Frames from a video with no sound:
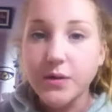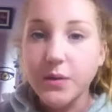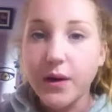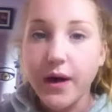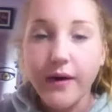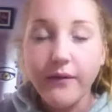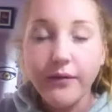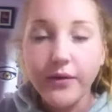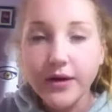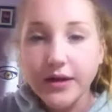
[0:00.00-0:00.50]
so
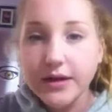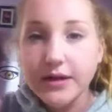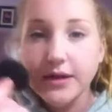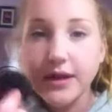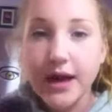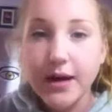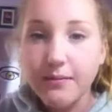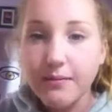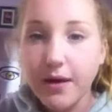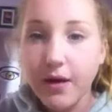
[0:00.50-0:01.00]
I've already
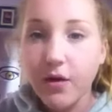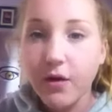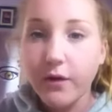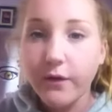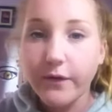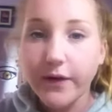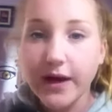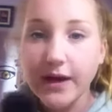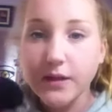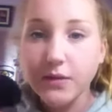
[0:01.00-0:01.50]
set my whole
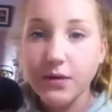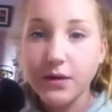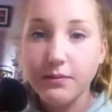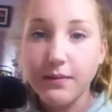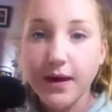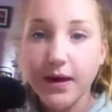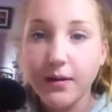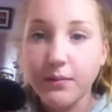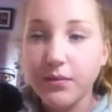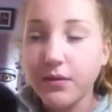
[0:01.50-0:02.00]
face with
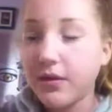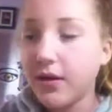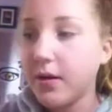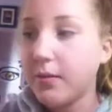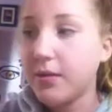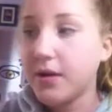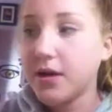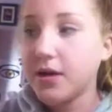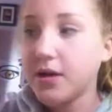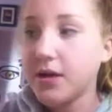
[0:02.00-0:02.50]
my kabuki
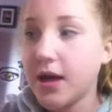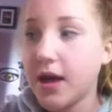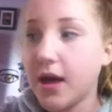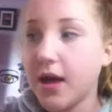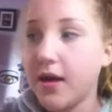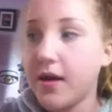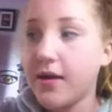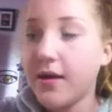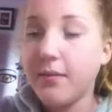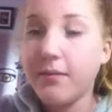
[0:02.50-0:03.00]
brush
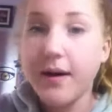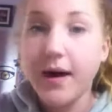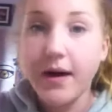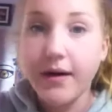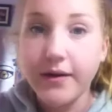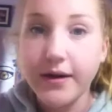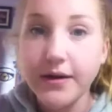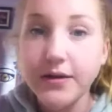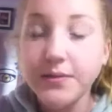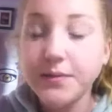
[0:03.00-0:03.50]
and a
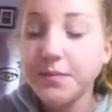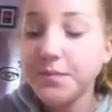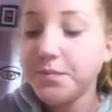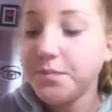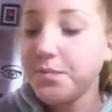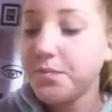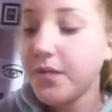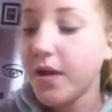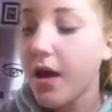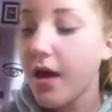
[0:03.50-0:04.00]
powder.
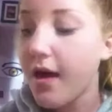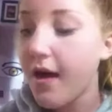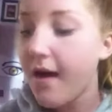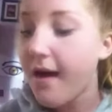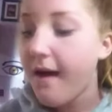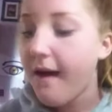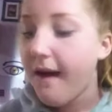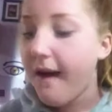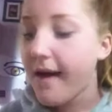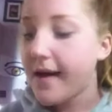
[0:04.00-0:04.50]

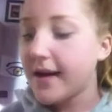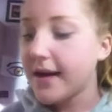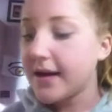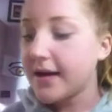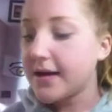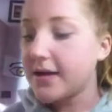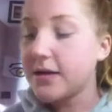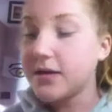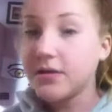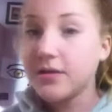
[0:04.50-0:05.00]

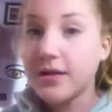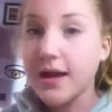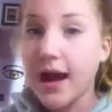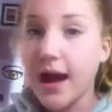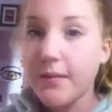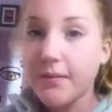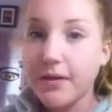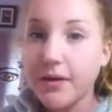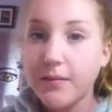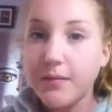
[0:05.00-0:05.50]
And so
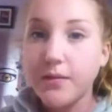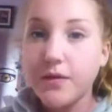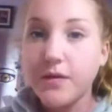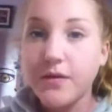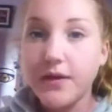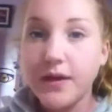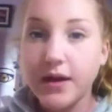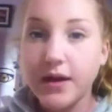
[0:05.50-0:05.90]
now I'm going to move